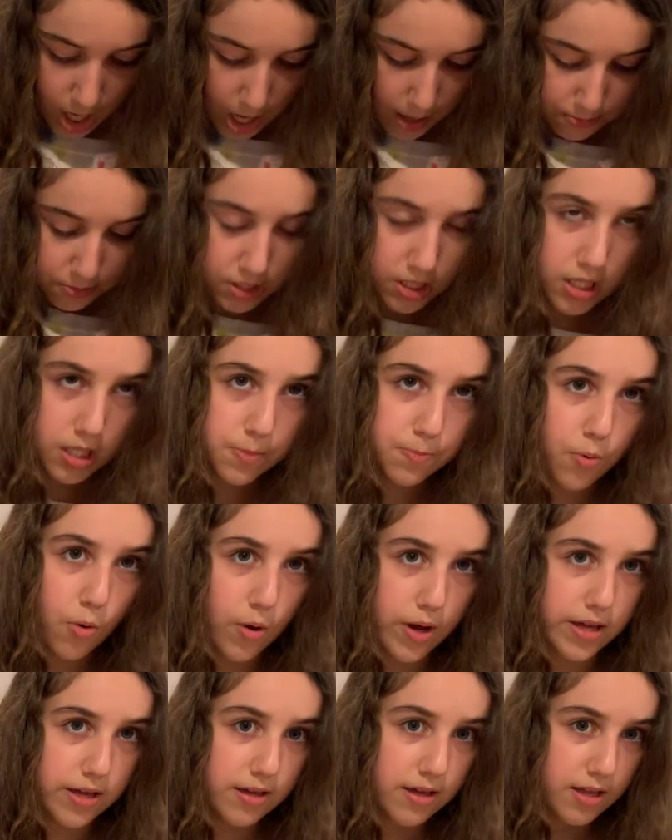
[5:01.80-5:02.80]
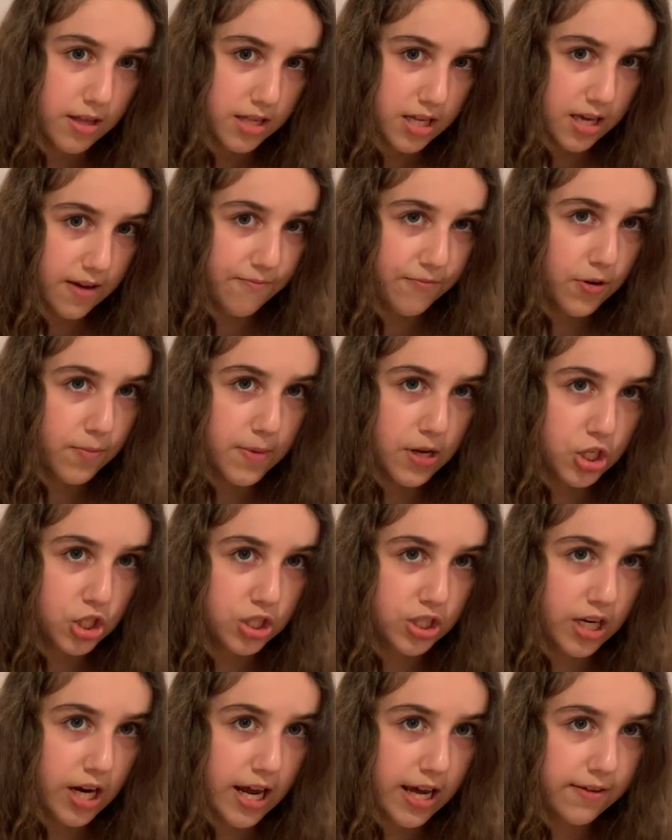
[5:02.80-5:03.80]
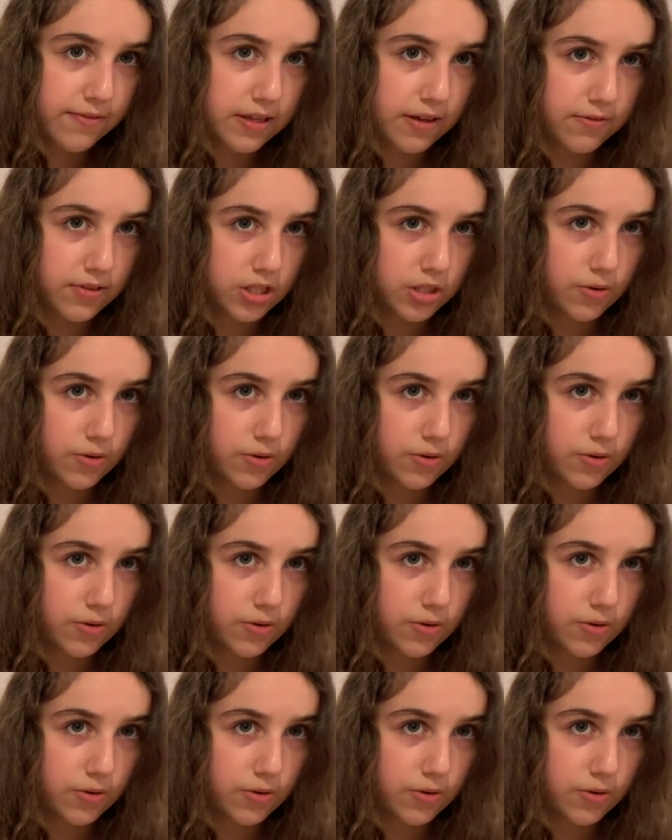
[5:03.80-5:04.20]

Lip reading: Up to this point, the information that I have given